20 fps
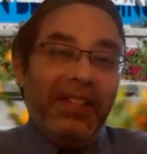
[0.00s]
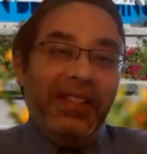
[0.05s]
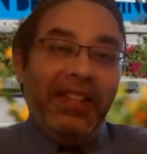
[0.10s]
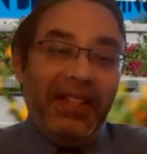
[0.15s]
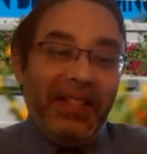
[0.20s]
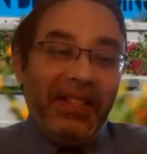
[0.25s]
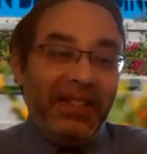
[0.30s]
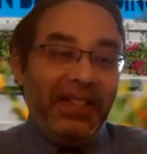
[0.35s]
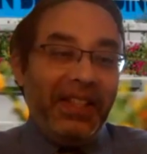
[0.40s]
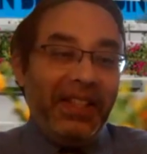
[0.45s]

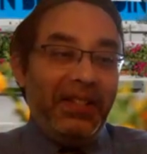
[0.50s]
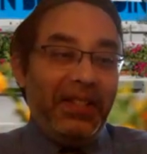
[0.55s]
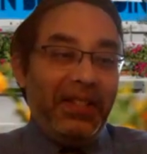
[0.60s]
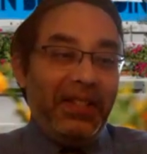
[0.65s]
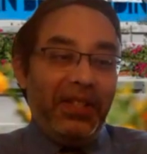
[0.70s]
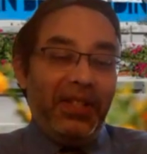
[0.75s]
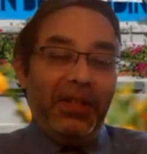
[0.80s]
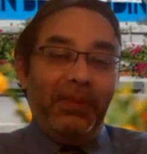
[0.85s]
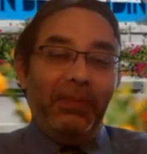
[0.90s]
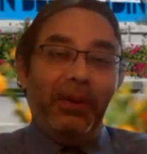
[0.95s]
that's that's a
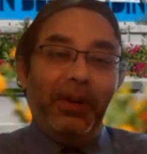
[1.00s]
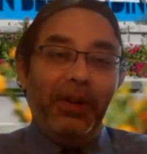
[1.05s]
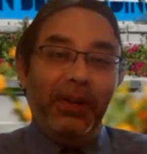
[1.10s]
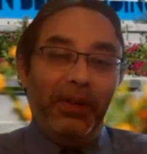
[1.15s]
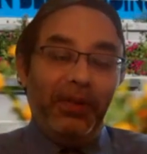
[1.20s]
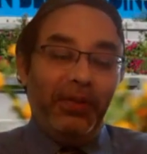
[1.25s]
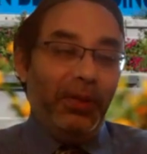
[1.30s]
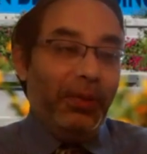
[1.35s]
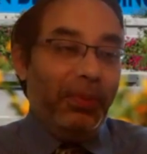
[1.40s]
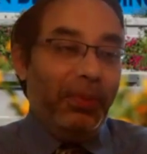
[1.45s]
general point
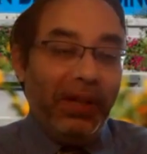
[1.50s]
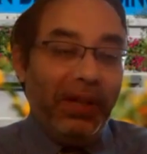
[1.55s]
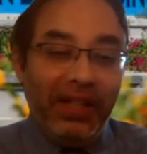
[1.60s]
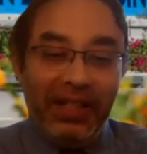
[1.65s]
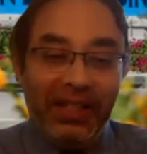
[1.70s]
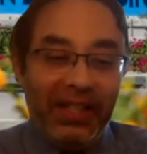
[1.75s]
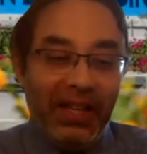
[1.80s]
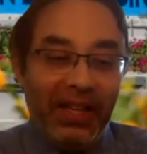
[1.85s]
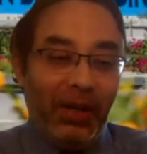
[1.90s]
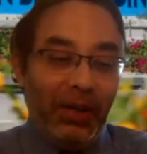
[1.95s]
of view, but
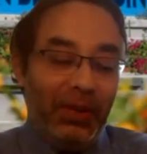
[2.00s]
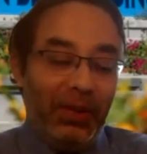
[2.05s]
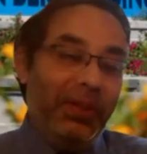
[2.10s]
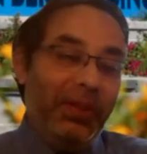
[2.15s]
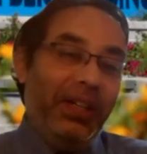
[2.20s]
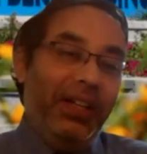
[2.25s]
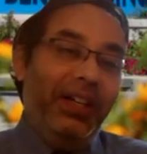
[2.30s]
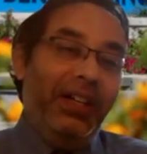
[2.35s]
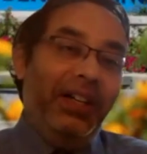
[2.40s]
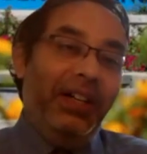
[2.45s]
no.
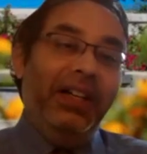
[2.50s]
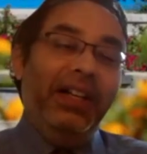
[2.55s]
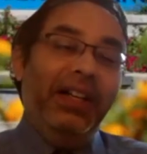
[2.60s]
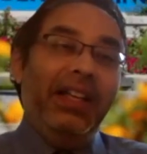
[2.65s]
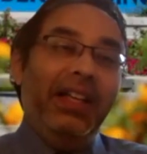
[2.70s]
Uh,